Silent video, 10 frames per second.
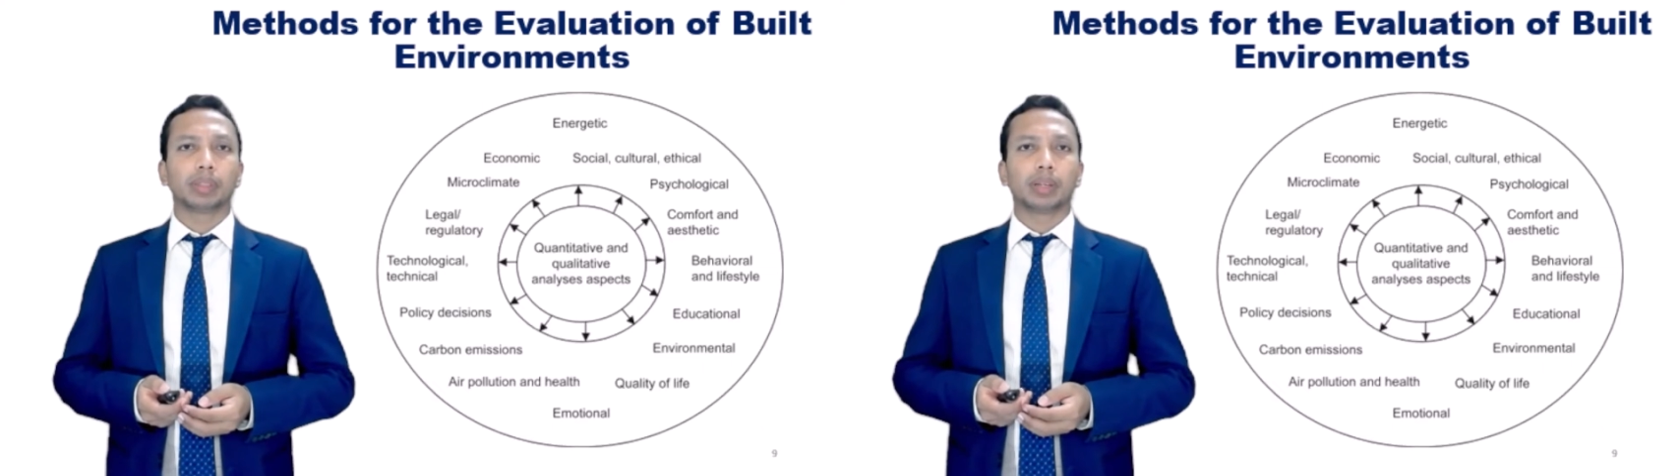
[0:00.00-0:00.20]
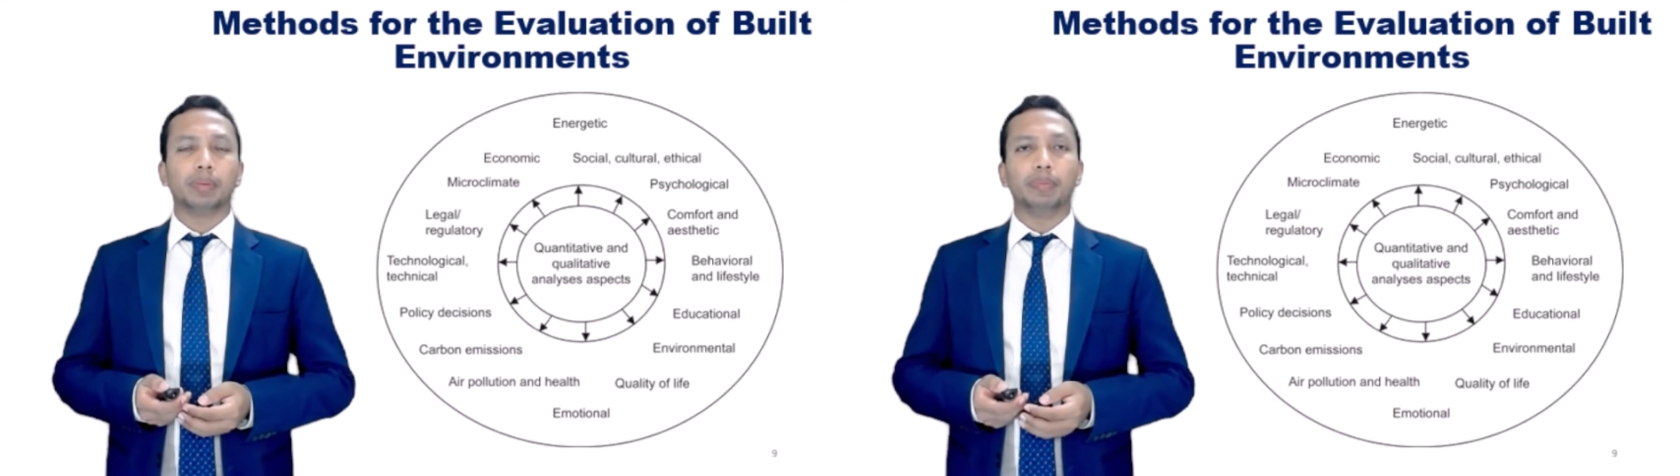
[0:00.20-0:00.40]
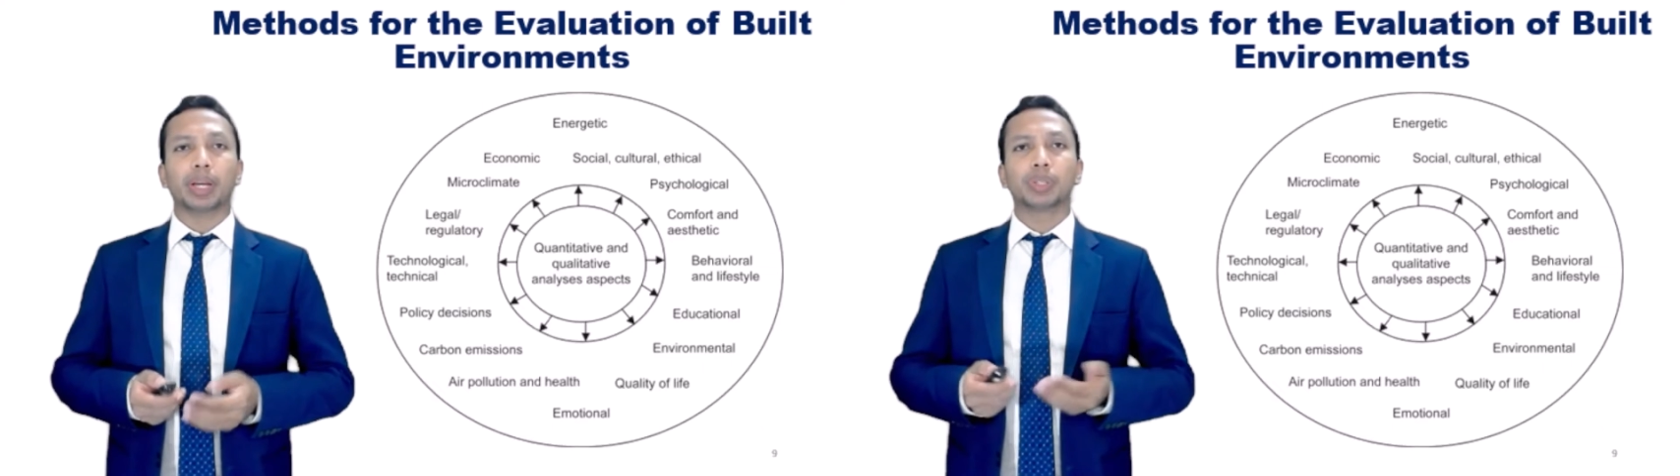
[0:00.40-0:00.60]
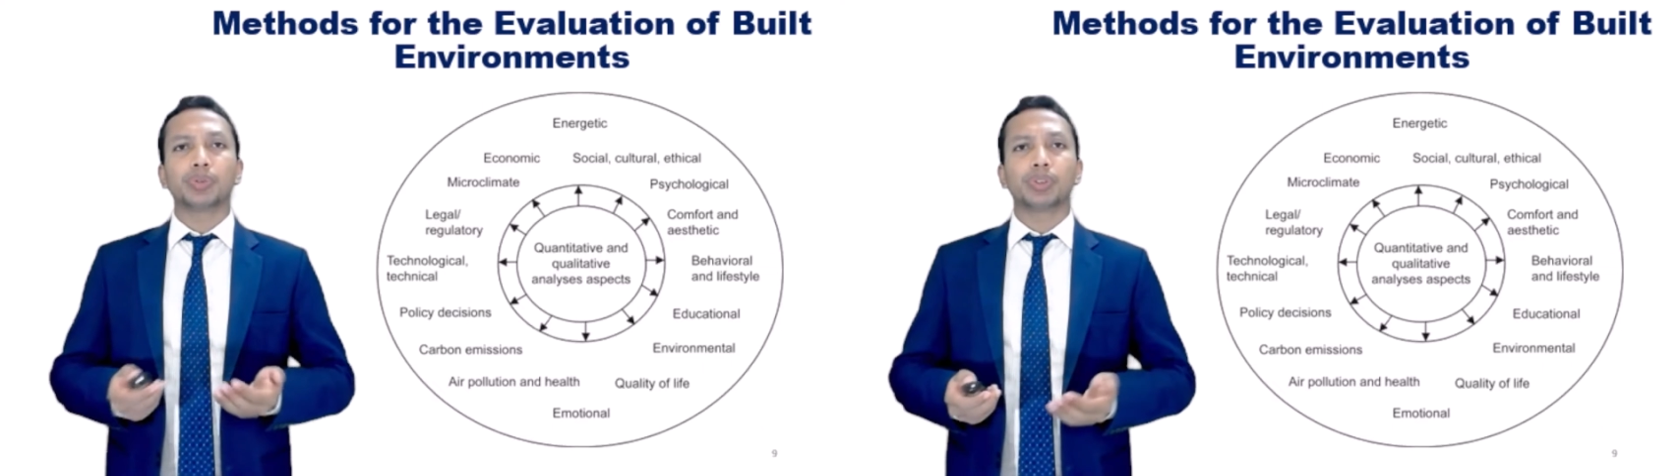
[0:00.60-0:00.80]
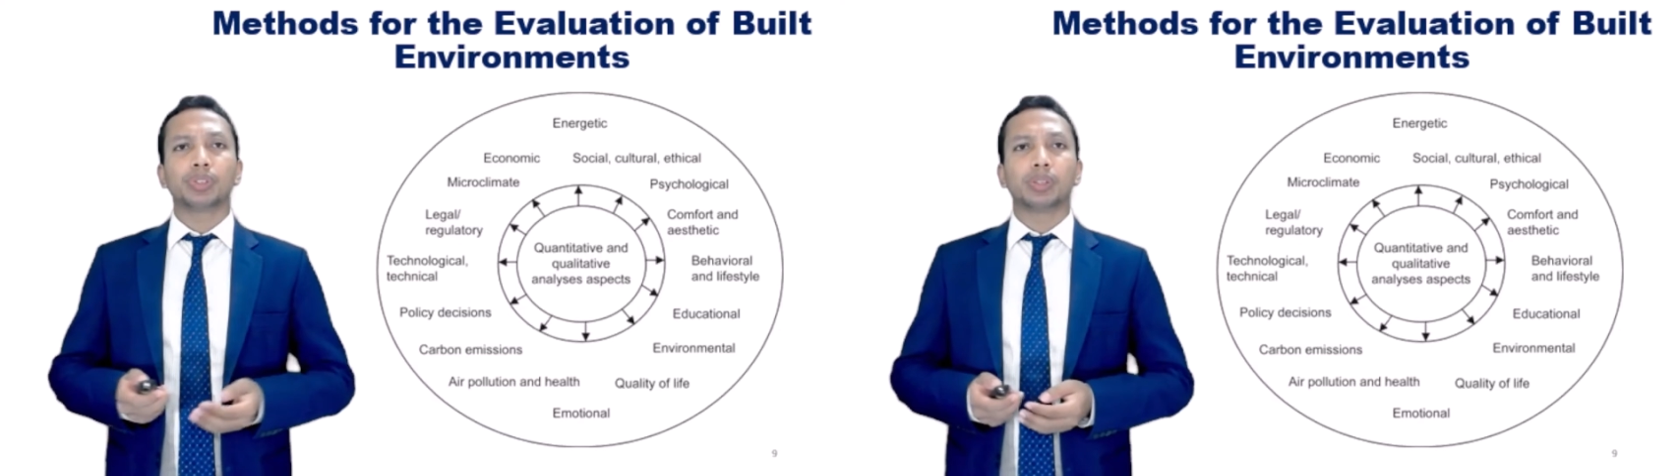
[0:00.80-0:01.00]

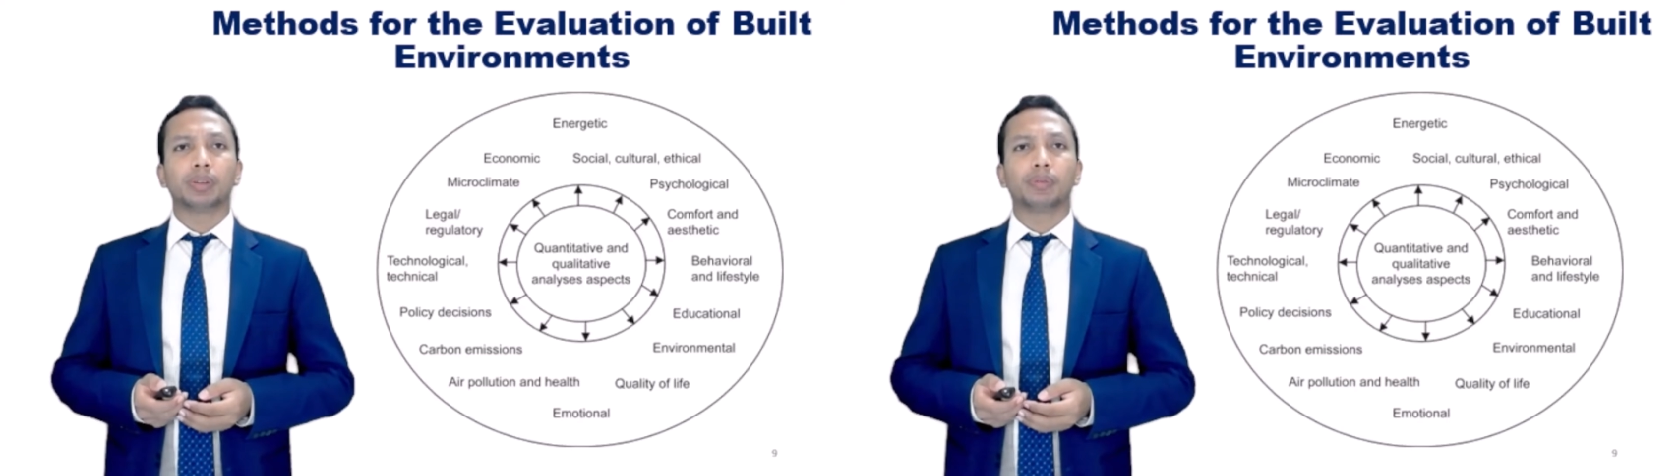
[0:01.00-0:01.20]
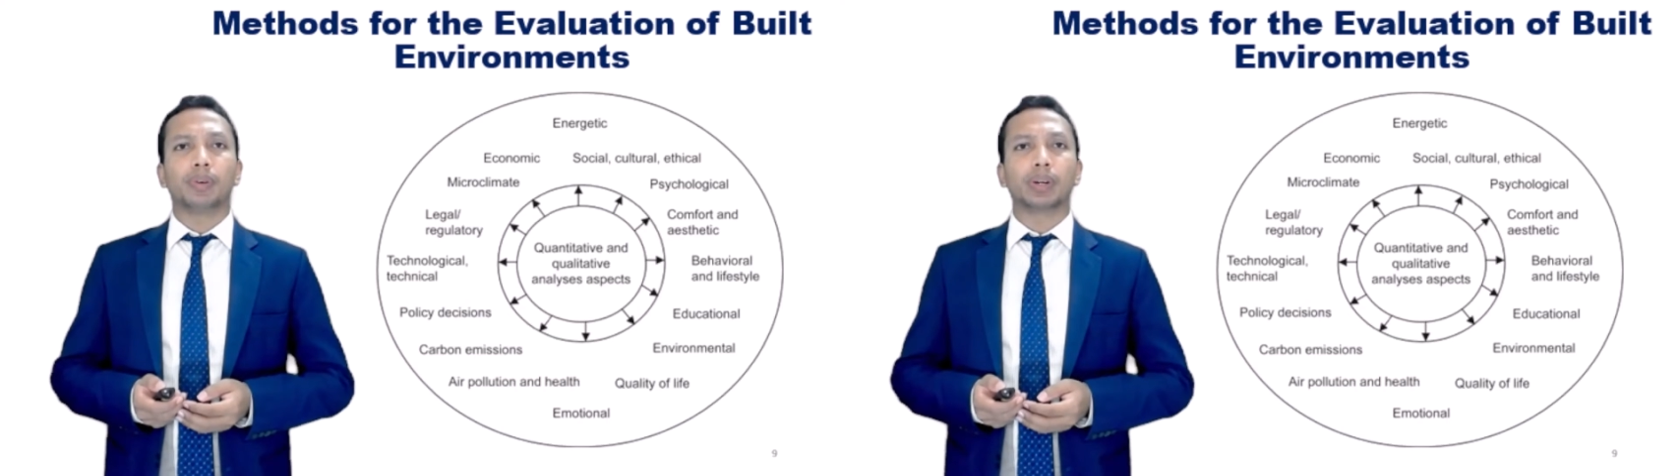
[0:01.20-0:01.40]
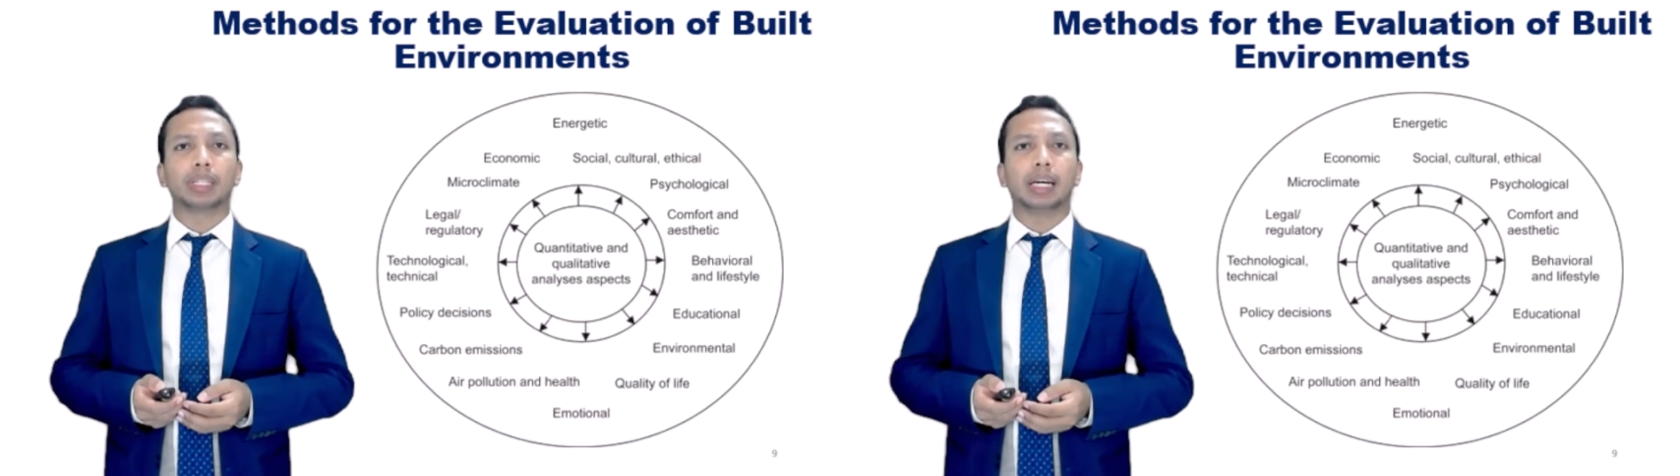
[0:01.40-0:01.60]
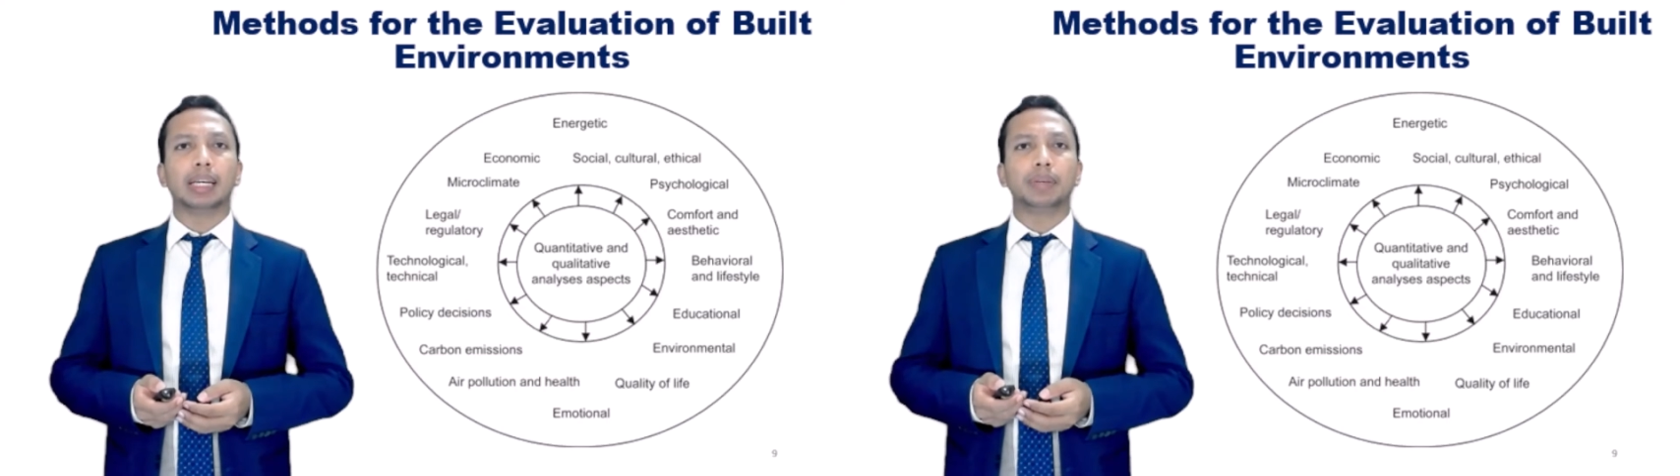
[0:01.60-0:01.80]
Methods for the